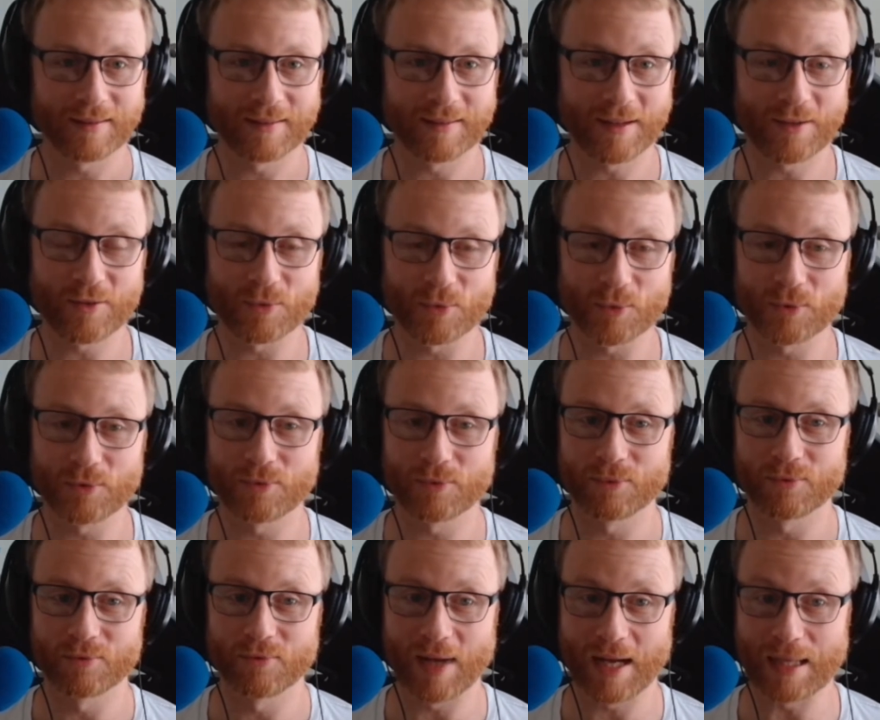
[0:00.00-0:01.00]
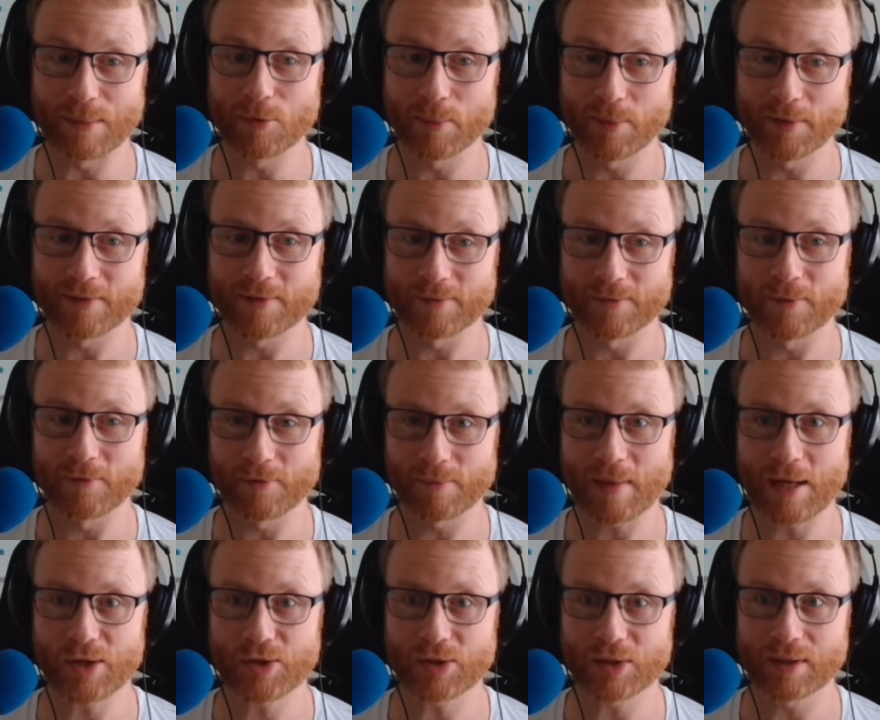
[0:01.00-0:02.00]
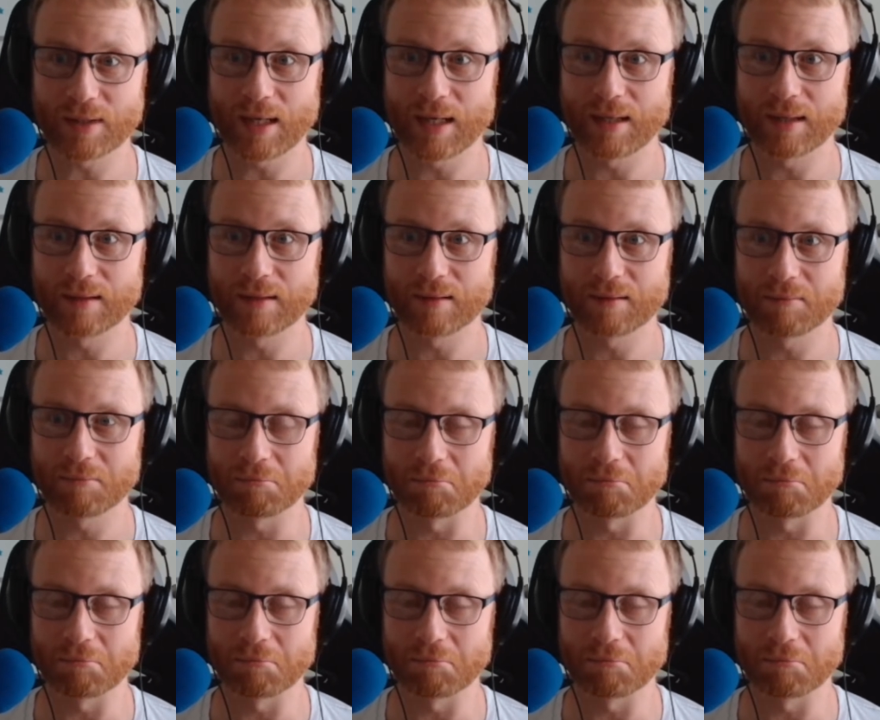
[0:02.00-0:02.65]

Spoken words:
These are all valuable bits of information, and